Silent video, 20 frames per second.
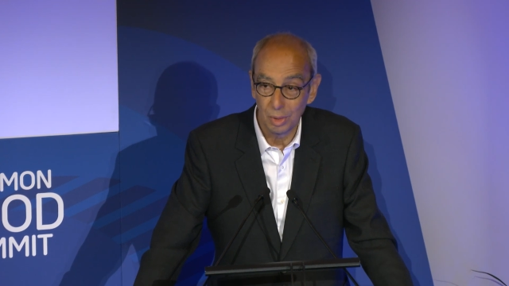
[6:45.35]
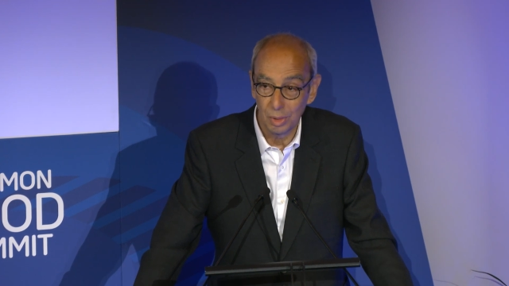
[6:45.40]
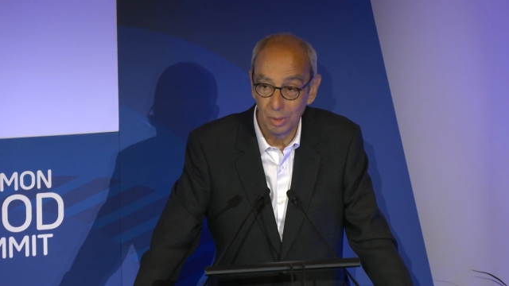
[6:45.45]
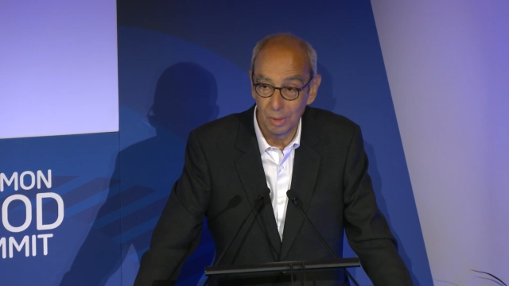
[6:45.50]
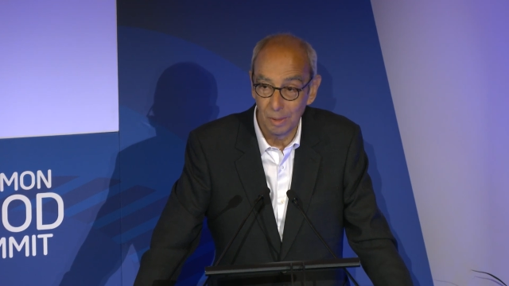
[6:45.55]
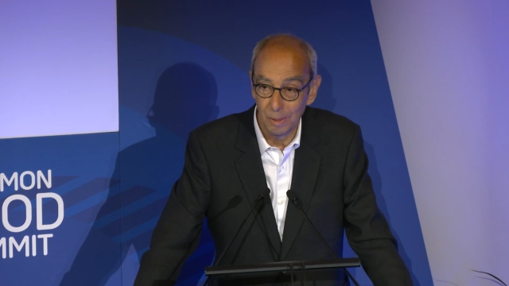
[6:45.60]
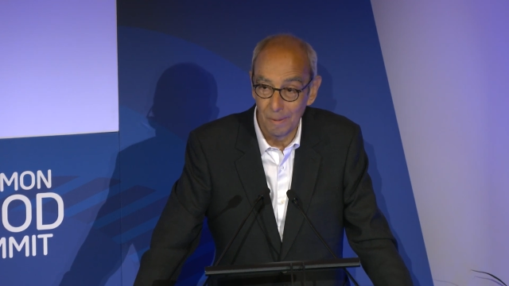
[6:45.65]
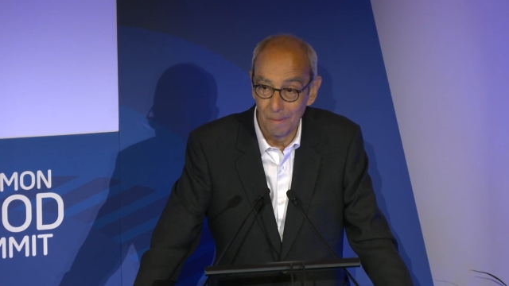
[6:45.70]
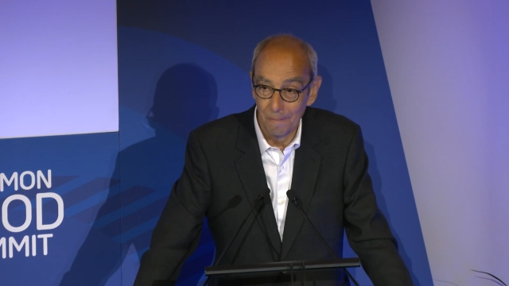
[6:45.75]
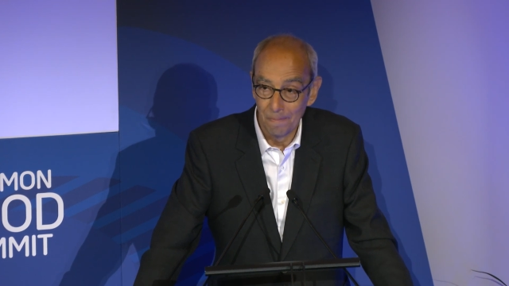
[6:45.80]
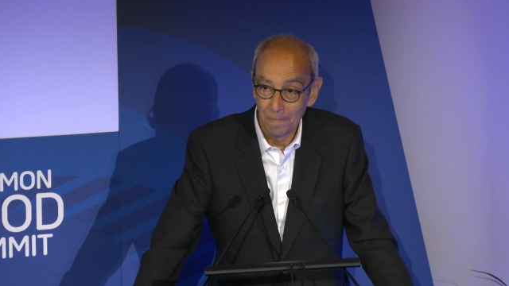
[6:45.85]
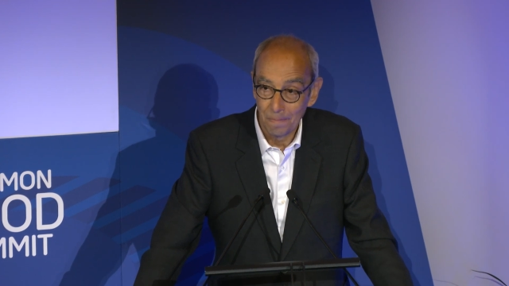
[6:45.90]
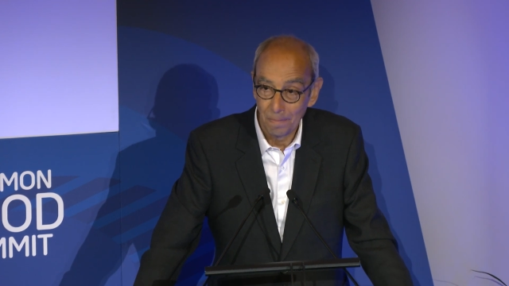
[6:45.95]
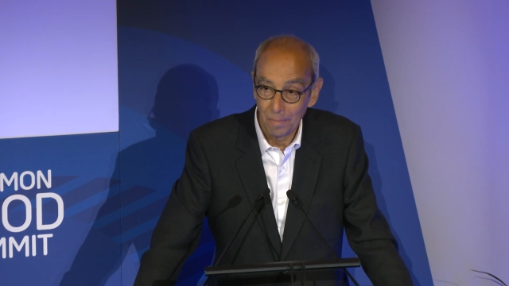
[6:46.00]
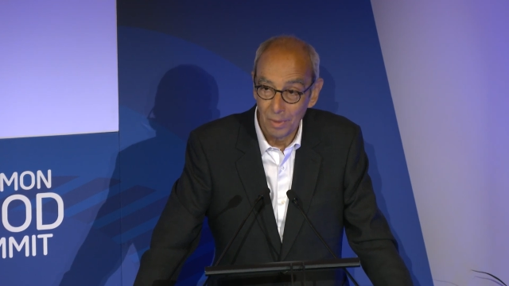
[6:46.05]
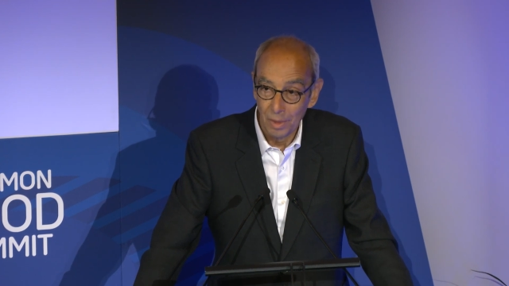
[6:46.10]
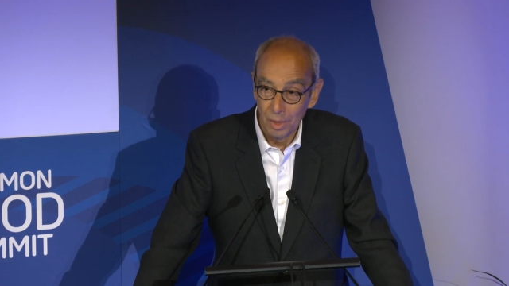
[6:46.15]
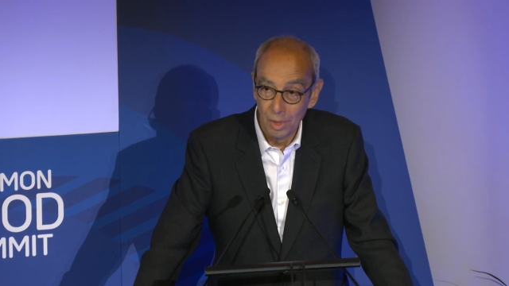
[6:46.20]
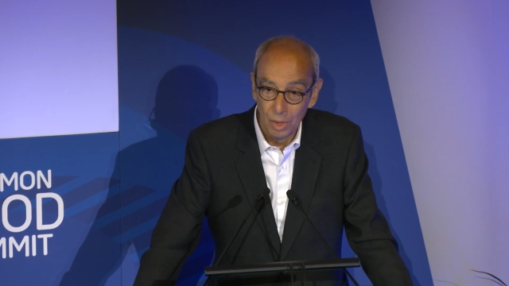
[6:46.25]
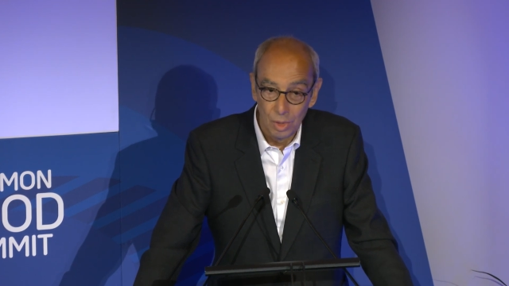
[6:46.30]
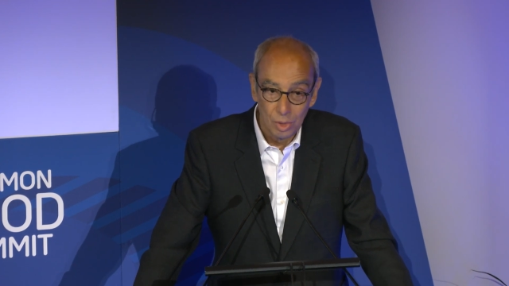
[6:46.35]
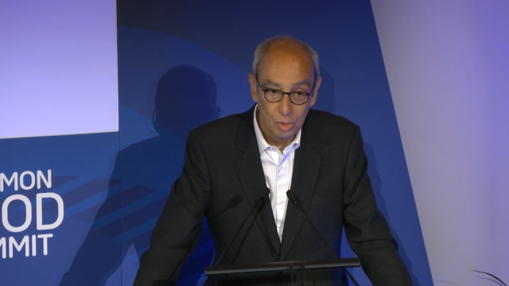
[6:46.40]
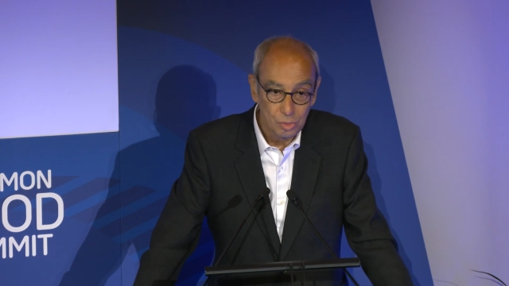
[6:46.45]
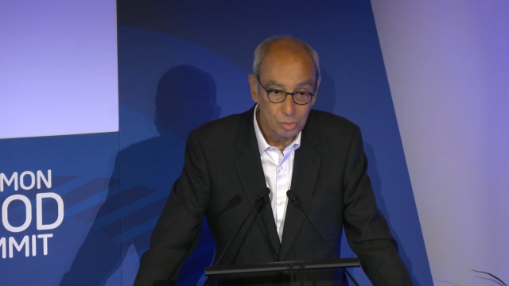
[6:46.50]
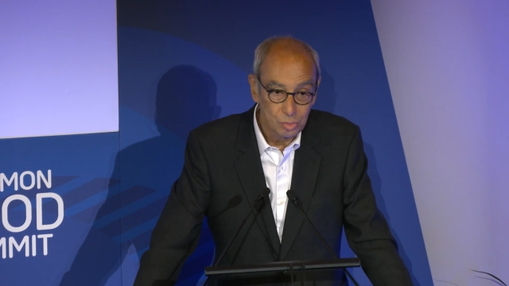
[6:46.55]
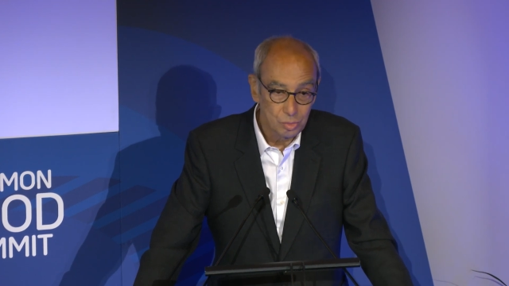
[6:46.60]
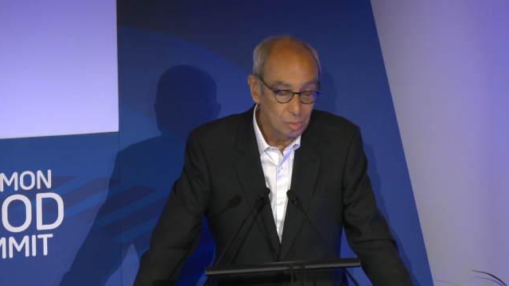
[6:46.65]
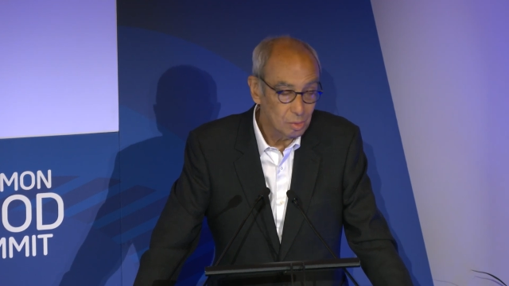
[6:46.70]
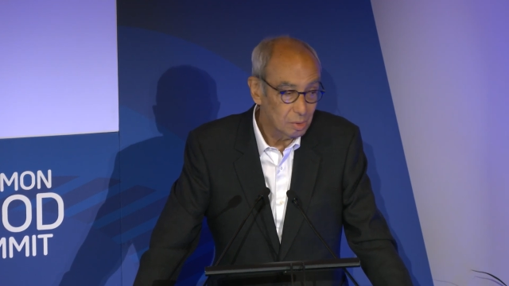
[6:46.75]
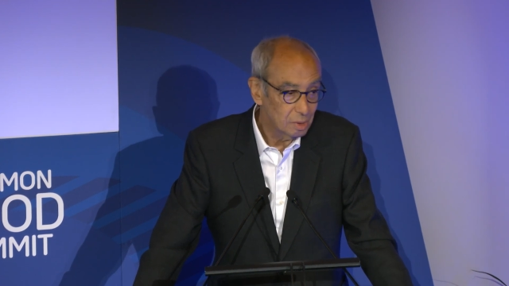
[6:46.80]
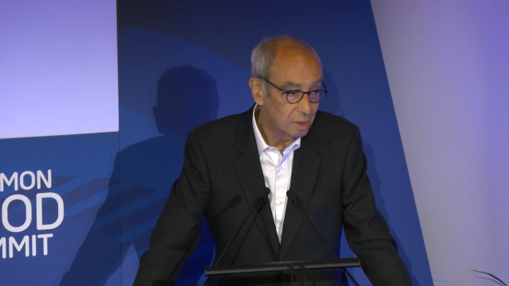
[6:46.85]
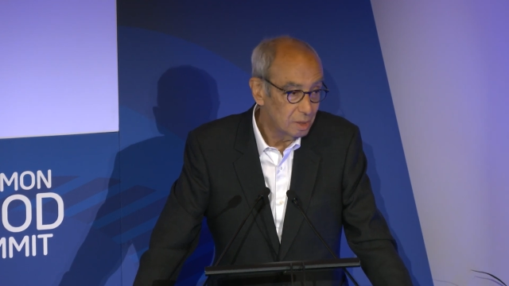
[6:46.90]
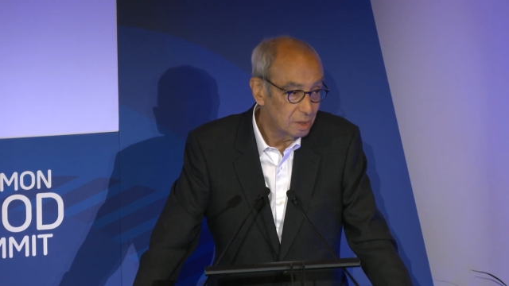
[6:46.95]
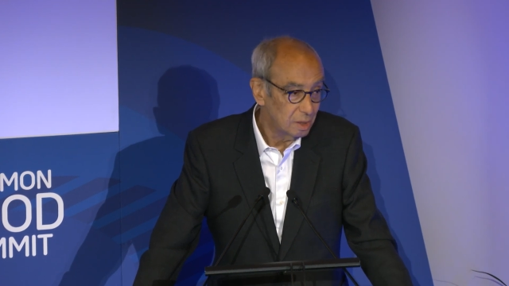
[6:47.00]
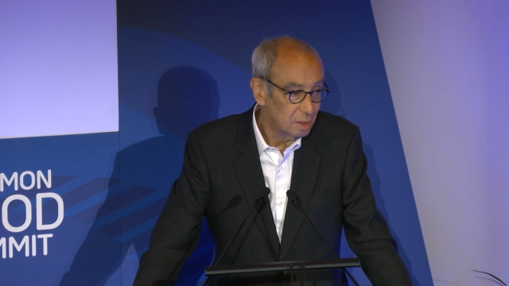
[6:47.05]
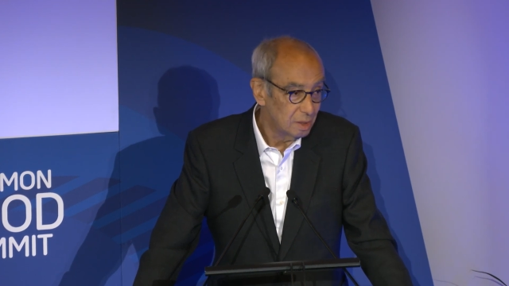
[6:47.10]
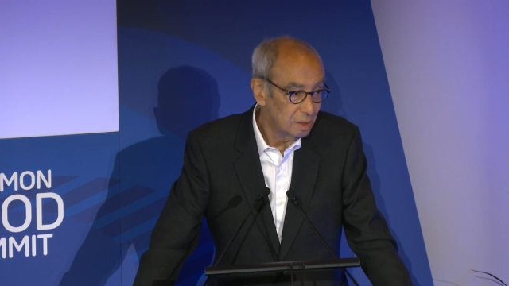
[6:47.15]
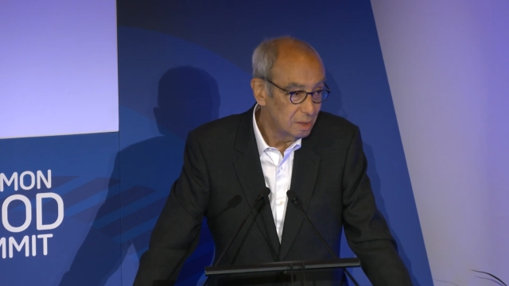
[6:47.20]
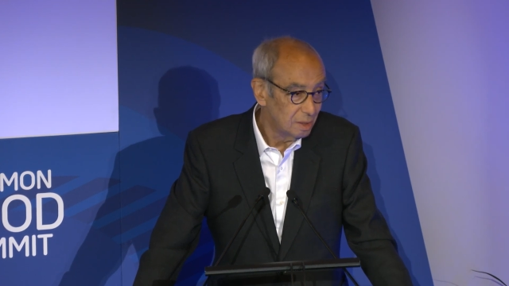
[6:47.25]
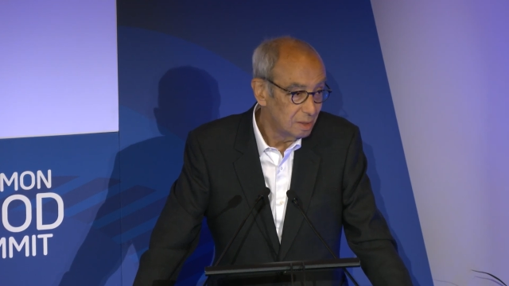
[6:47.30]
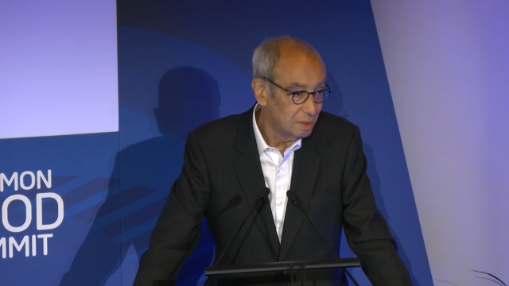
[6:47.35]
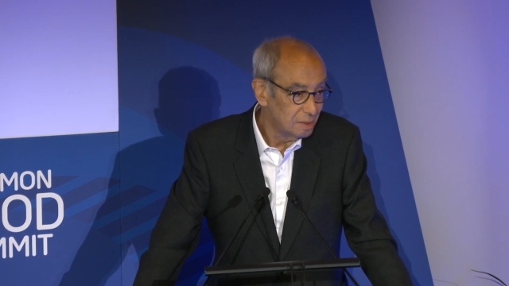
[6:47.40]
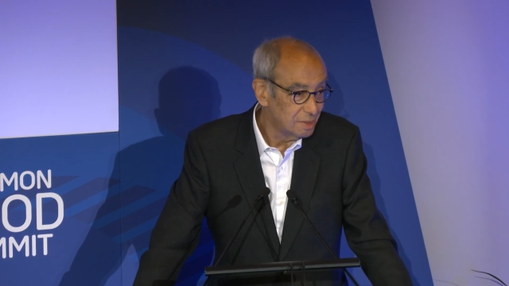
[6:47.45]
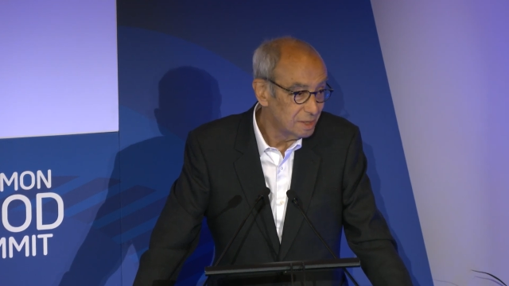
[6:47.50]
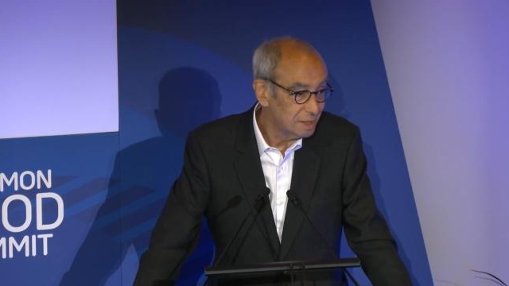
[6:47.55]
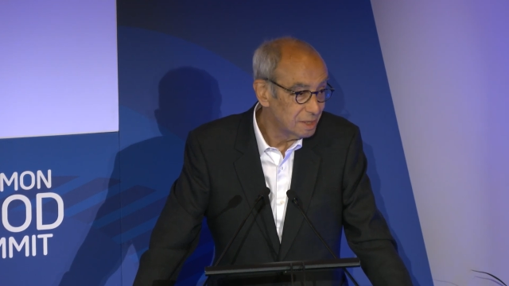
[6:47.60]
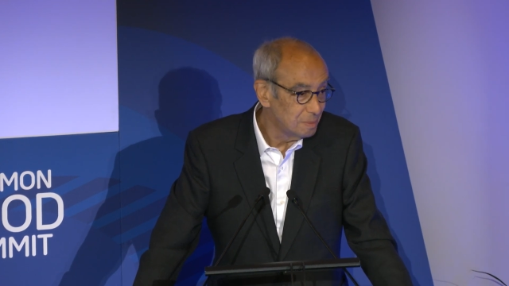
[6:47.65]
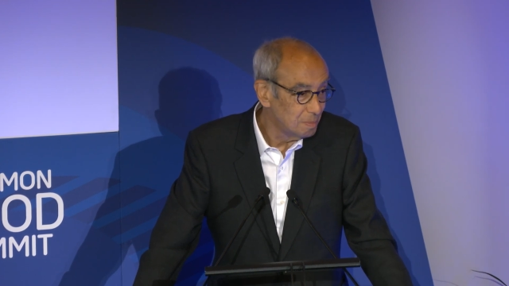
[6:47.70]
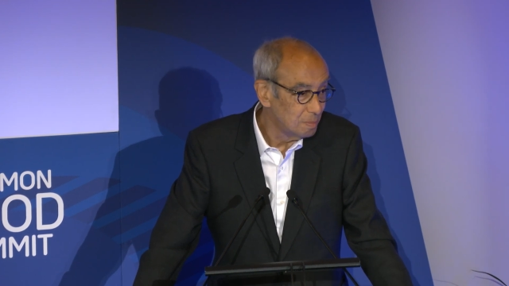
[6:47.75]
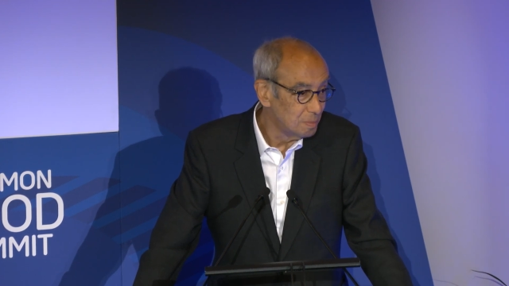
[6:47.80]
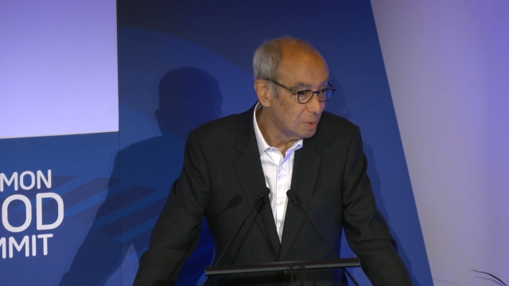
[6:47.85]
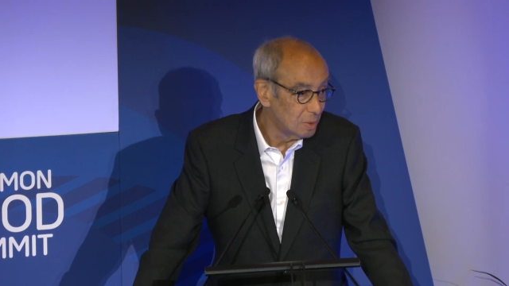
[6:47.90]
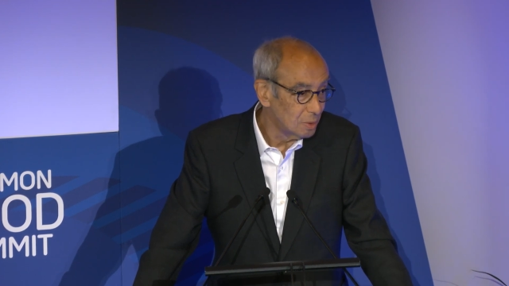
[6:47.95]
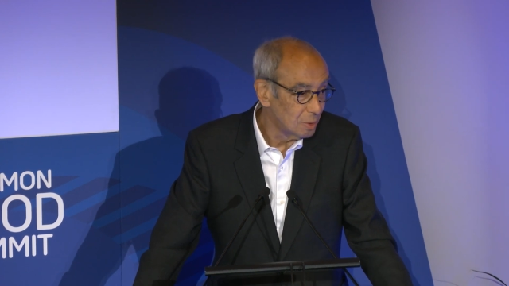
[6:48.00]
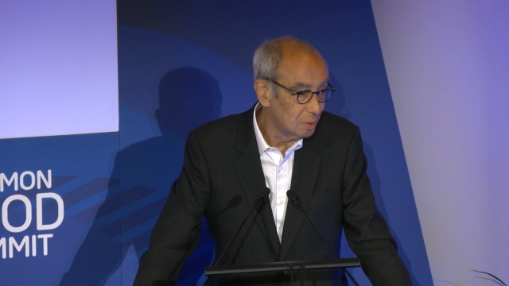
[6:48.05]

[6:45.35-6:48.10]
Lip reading: the effect